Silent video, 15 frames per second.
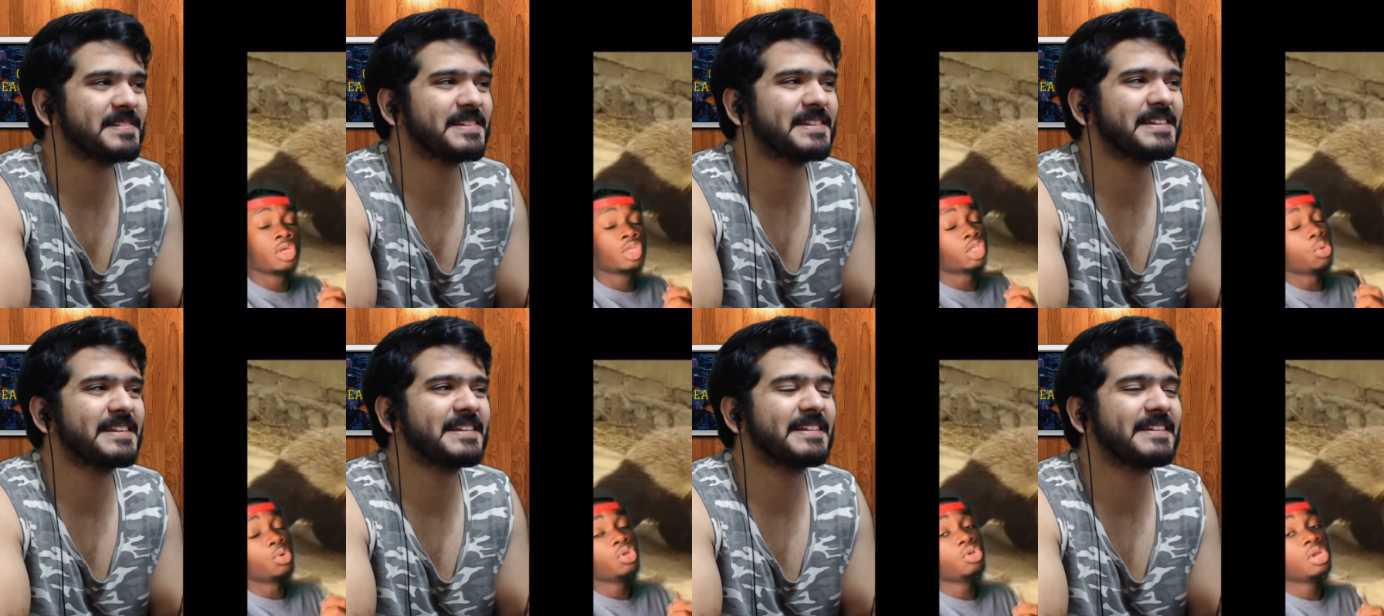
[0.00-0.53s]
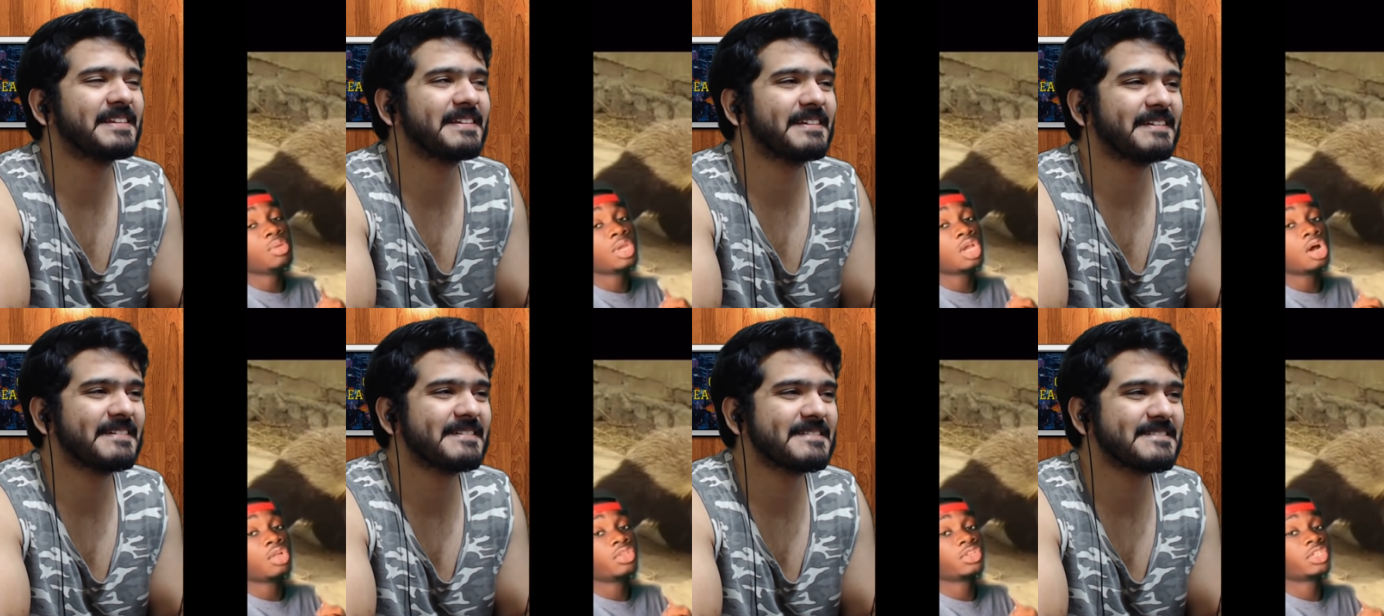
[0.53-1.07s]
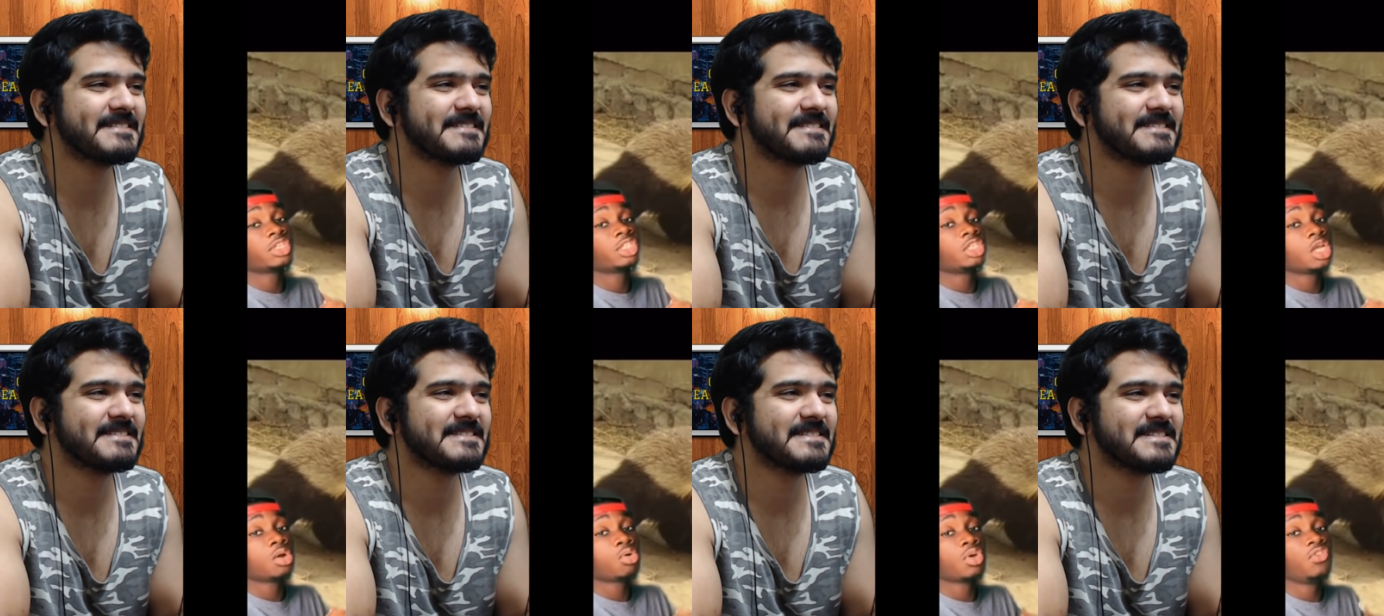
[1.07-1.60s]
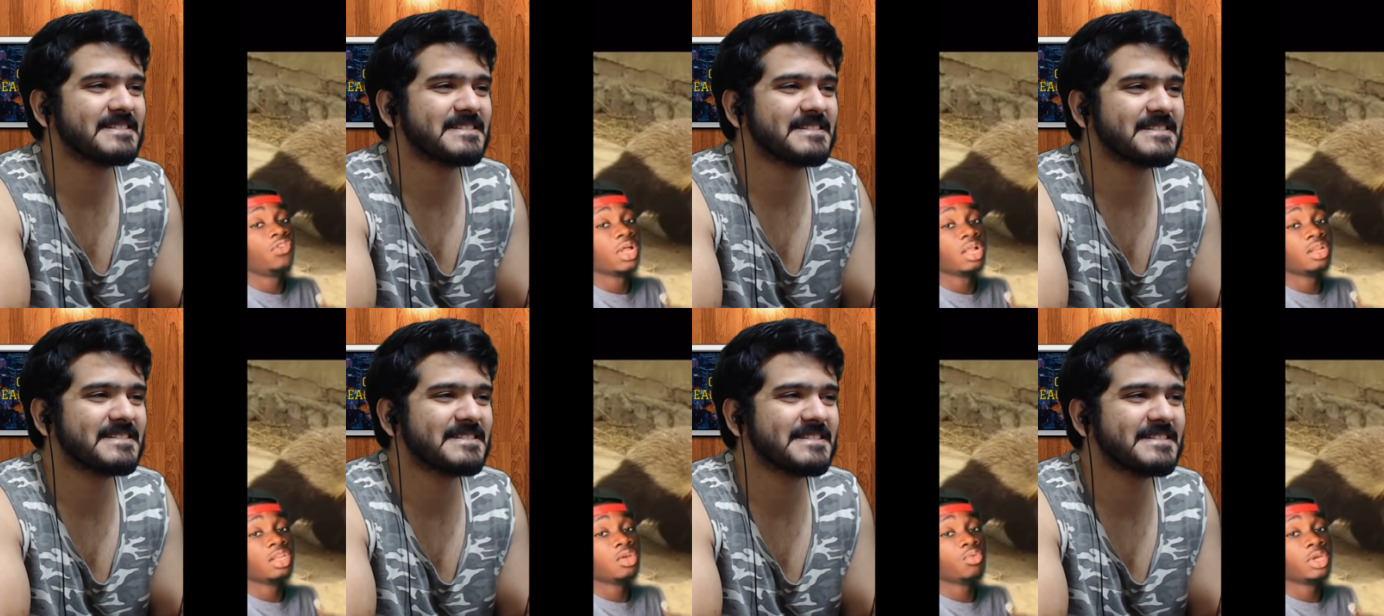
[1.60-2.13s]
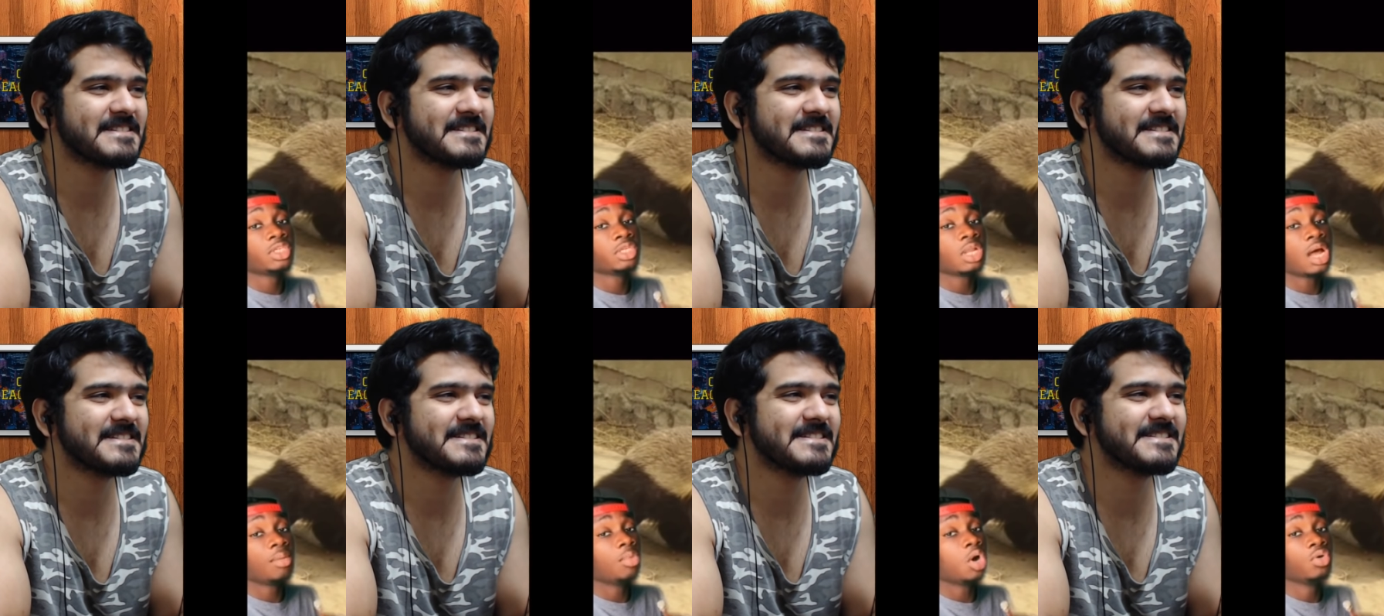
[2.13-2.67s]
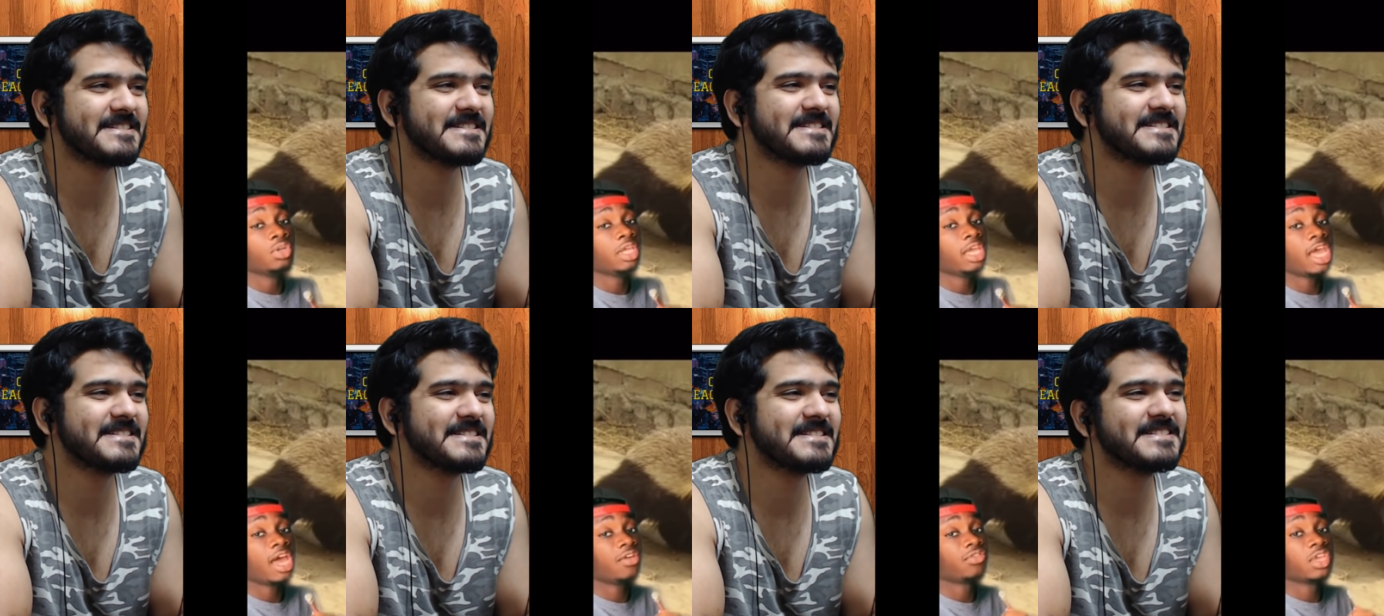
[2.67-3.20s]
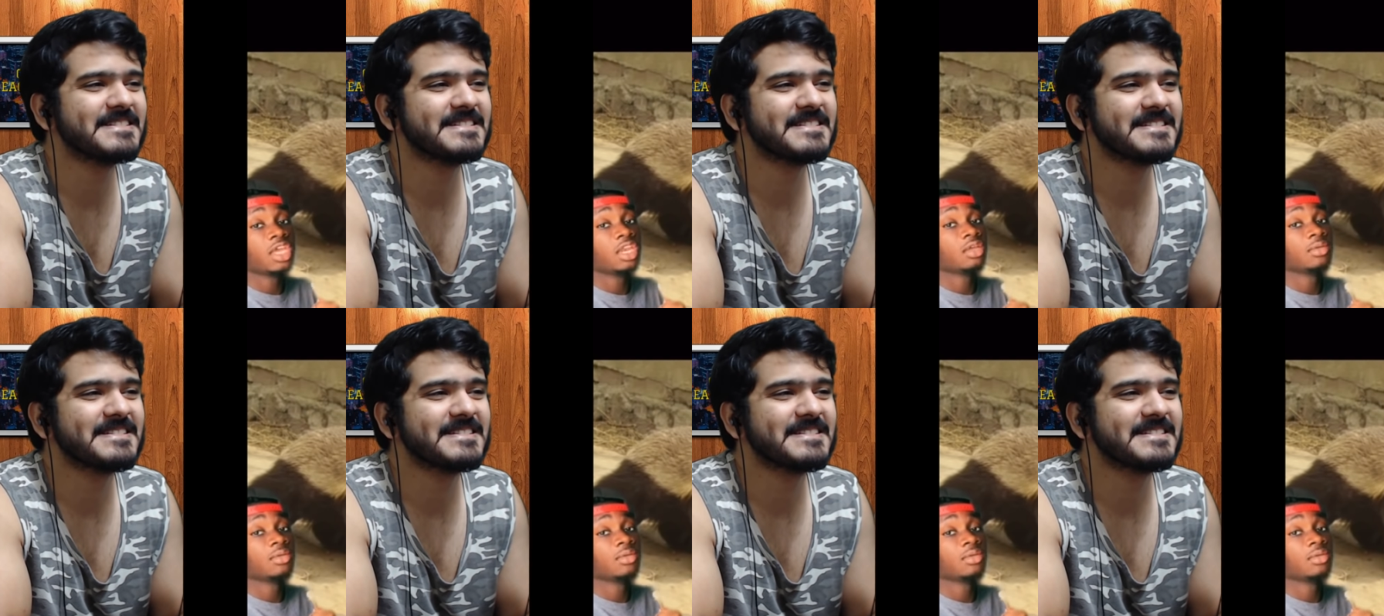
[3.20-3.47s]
Speaker 1: So when you hear me call this a steroid felony weasel, I'm only half kidding.